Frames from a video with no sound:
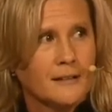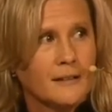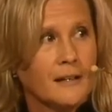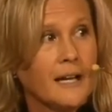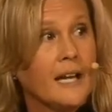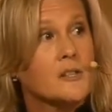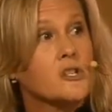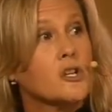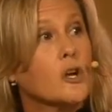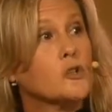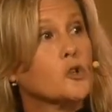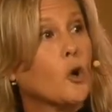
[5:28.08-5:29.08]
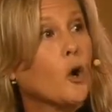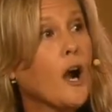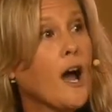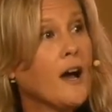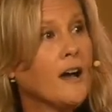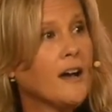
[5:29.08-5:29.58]
It's
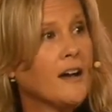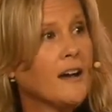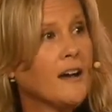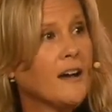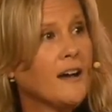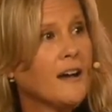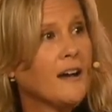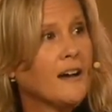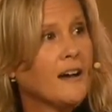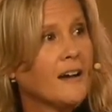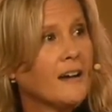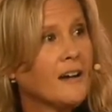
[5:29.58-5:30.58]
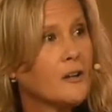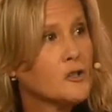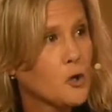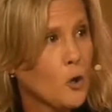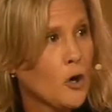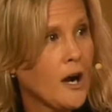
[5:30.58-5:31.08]
Torah.
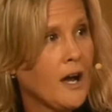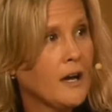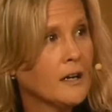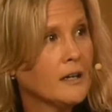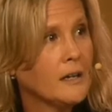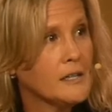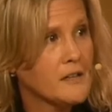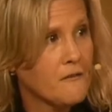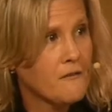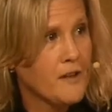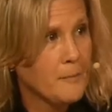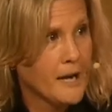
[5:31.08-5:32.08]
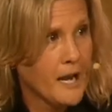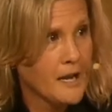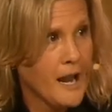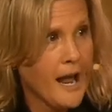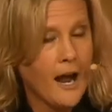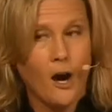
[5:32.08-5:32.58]
Torah is a
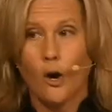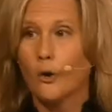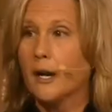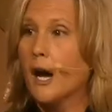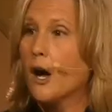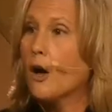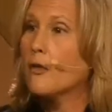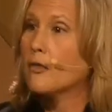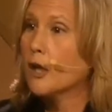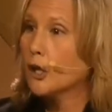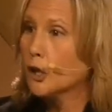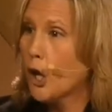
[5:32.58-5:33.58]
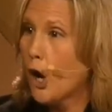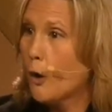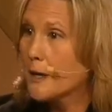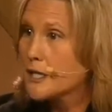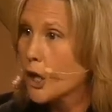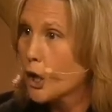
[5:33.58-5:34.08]
feminine noun, the
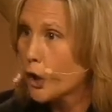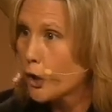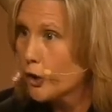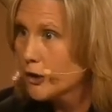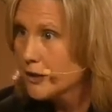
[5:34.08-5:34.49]
law is a girl.